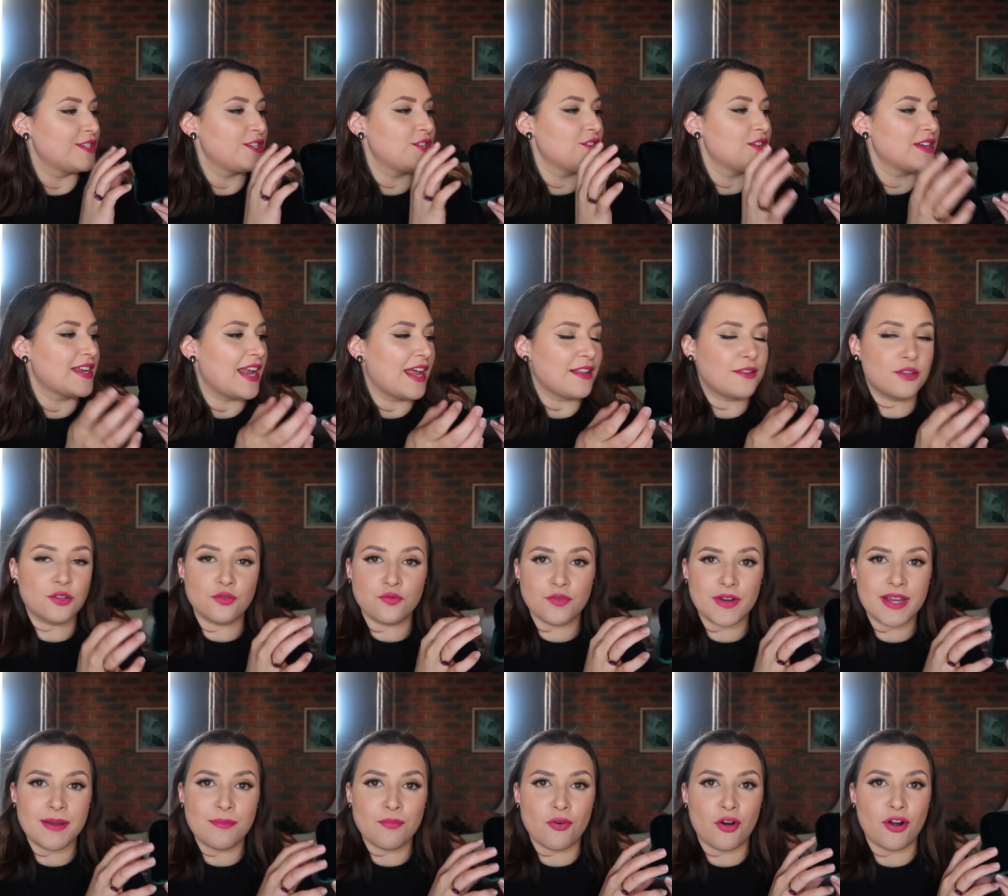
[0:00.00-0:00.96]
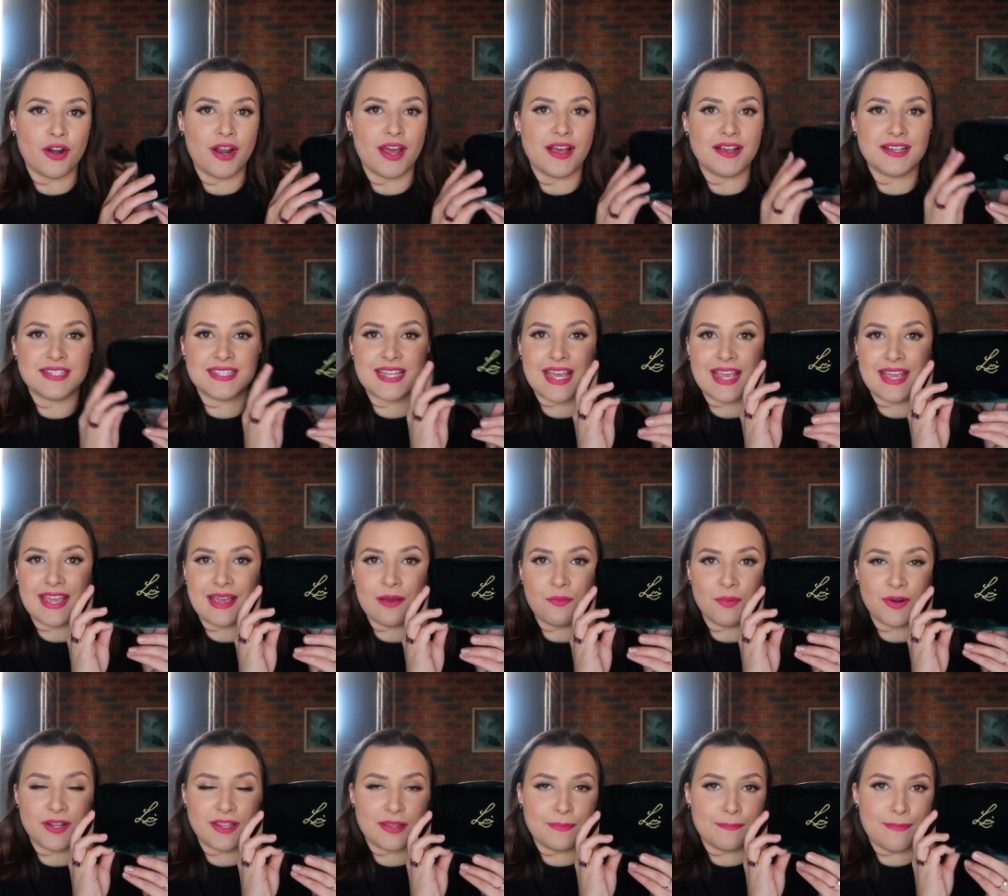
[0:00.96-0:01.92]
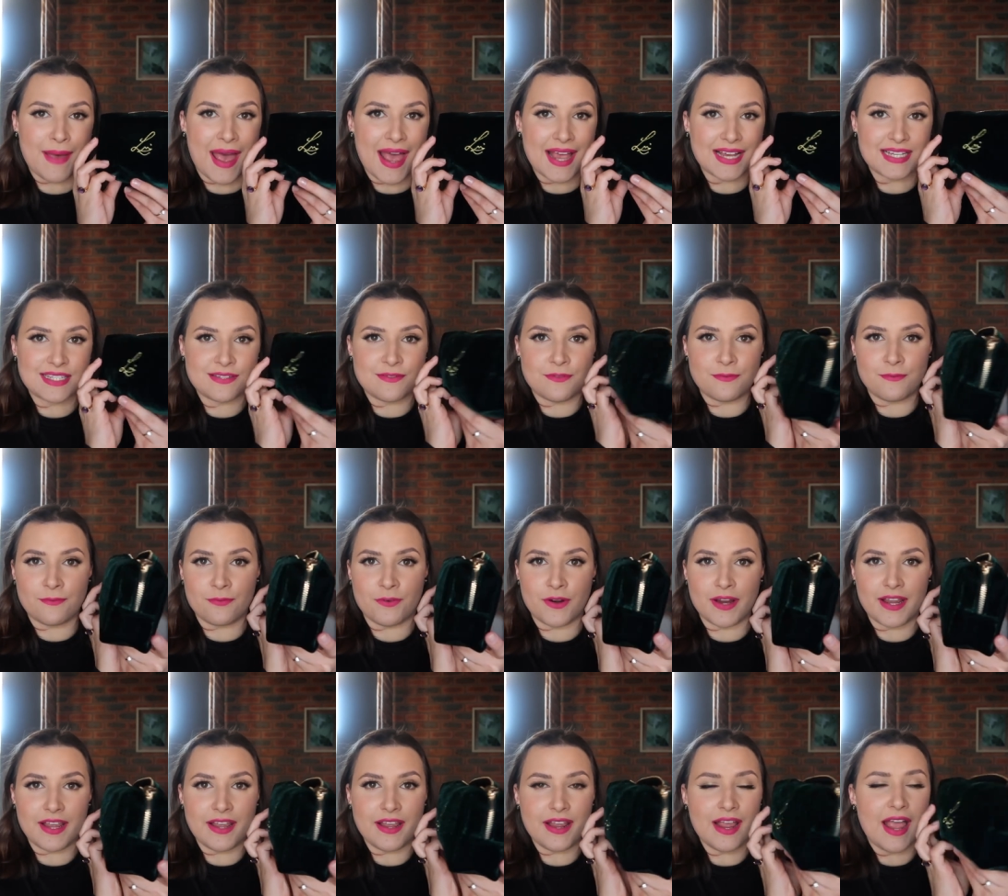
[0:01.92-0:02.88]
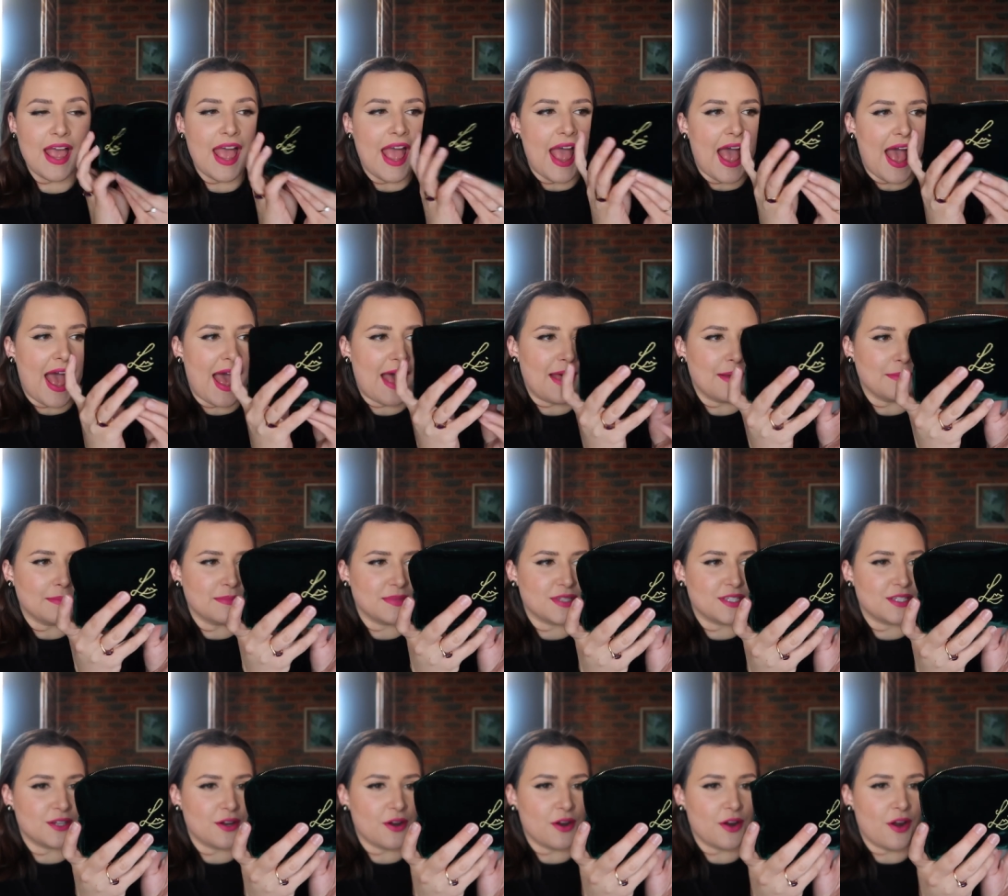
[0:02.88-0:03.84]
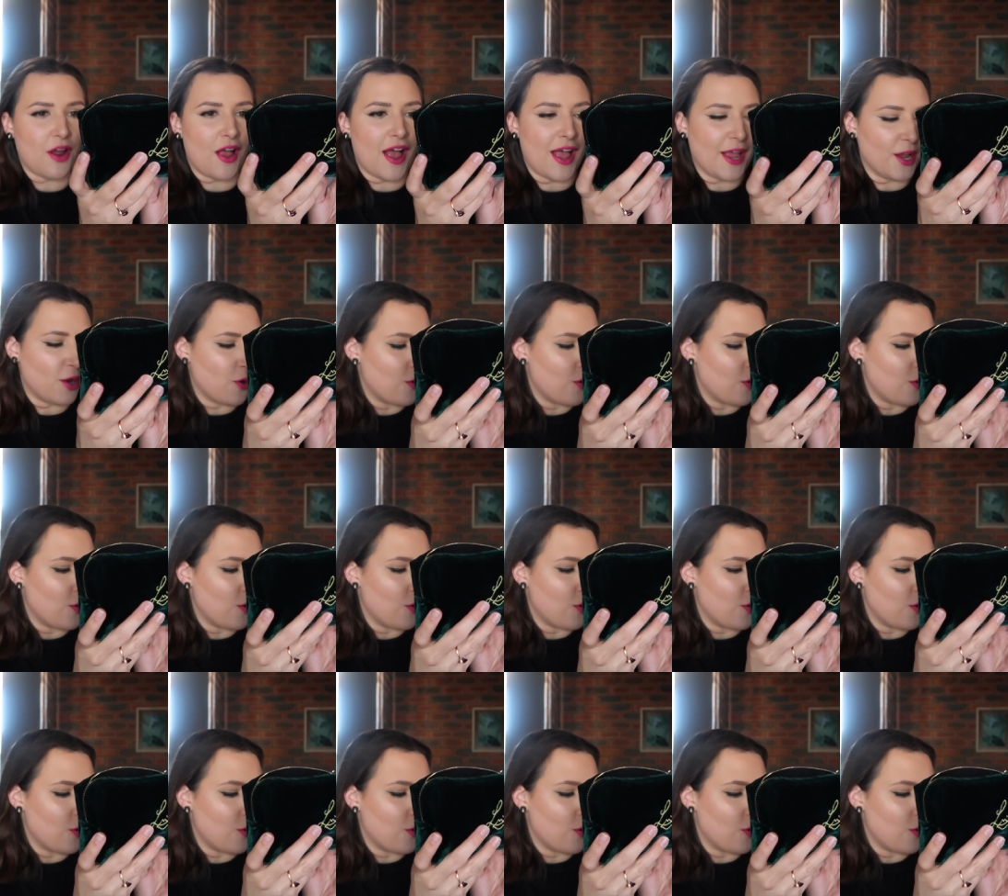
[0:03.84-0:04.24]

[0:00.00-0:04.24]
So you could add three products and get one of the bags for free. So I